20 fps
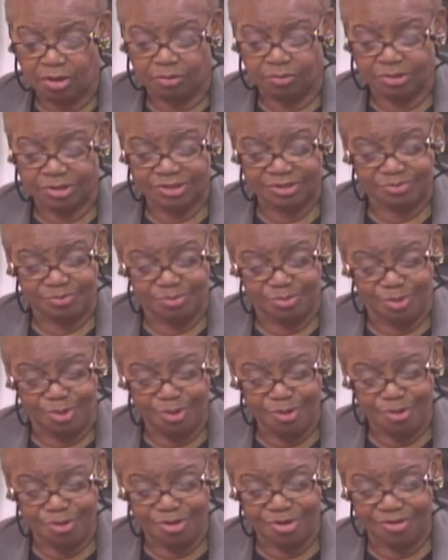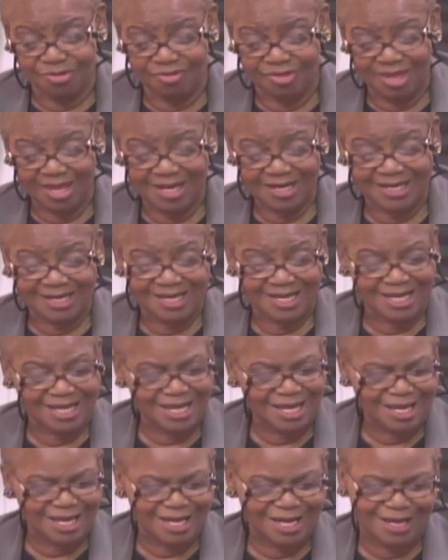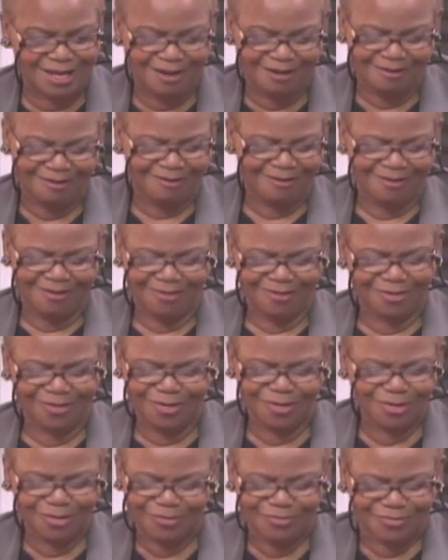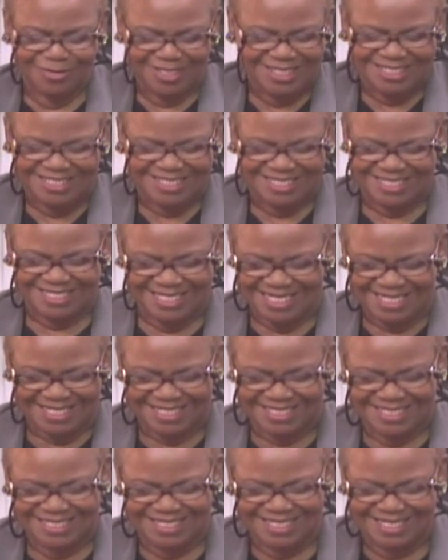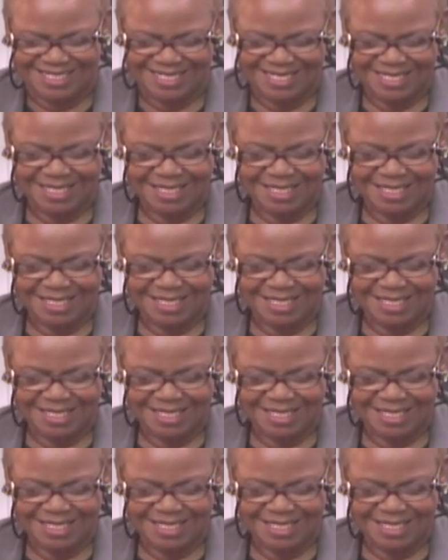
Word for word: was more than he could resist.